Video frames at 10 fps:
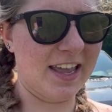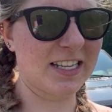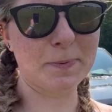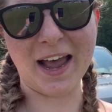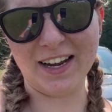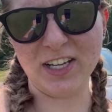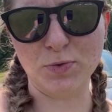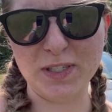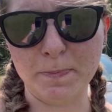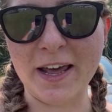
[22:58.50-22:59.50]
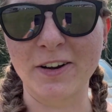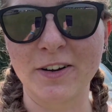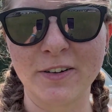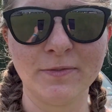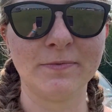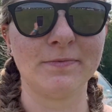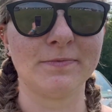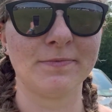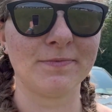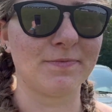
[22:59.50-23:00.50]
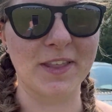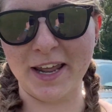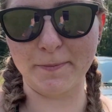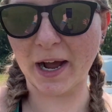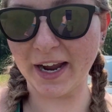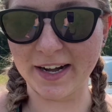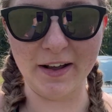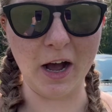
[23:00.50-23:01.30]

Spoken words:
his package was better than mine.